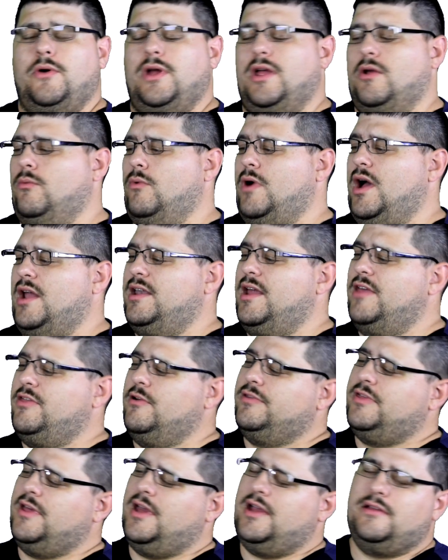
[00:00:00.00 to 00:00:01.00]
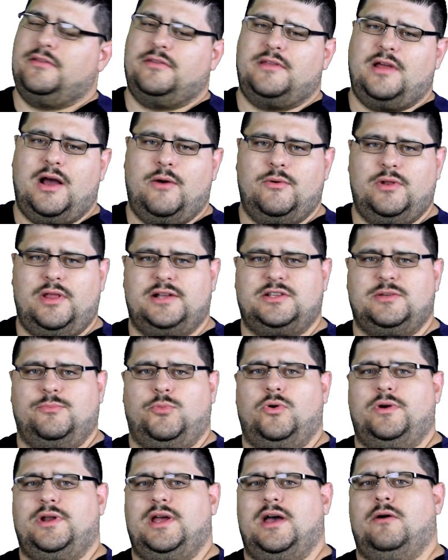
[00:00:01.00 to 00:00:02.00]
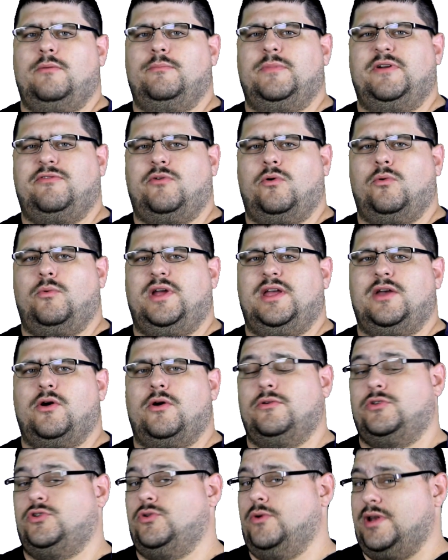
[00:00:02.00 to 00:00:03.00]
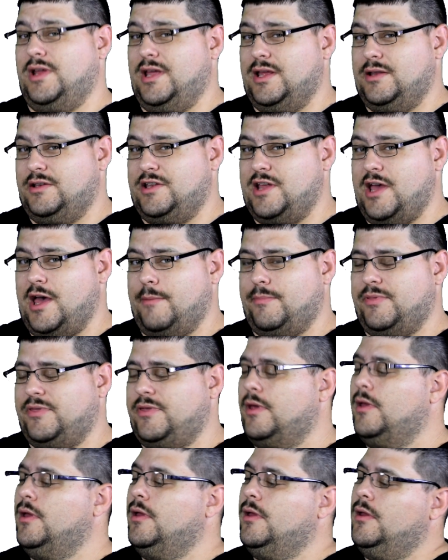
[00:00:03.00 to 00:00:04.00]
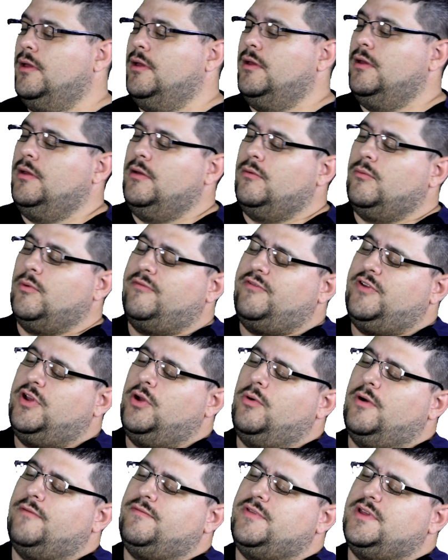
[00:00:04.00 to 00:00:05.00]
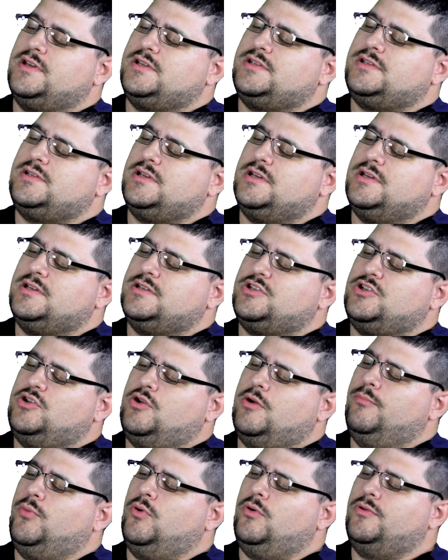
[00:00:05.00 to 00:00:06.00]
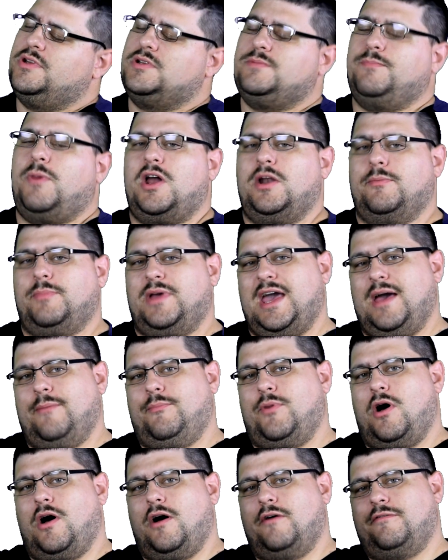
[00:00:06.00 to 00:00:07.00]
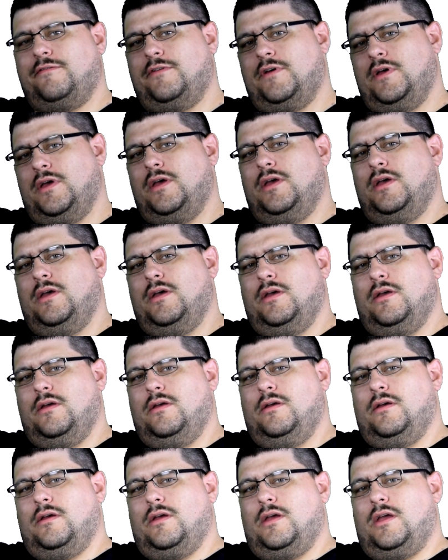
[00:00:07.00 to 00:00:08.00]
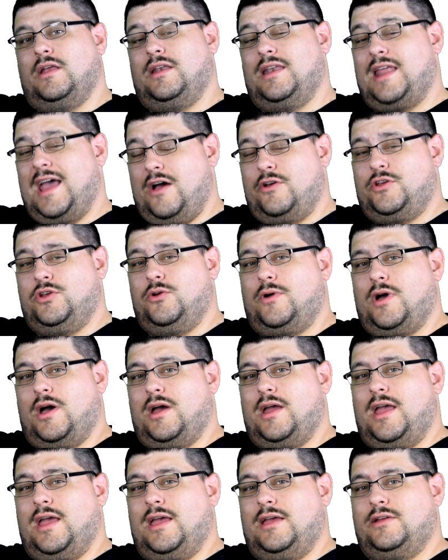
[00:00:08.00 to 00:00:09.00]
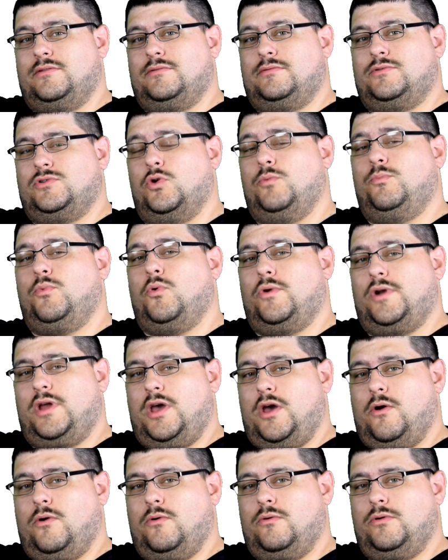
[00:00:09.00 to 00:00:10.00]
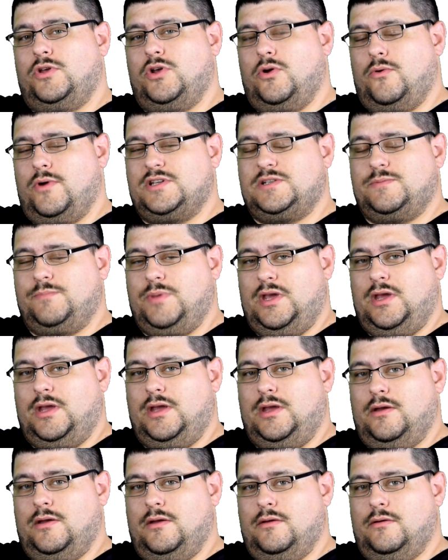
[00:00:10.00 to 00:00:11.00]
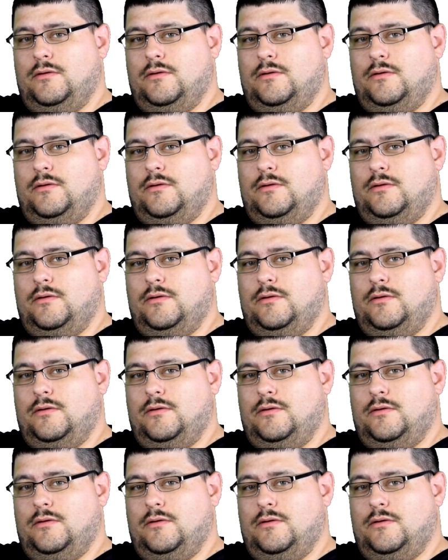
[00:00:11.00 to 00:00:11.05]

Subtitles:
And another thing that I would like to point out before we go into an in-depth review of this is you can pull this bottom cap off, and now you got a 2.0 USB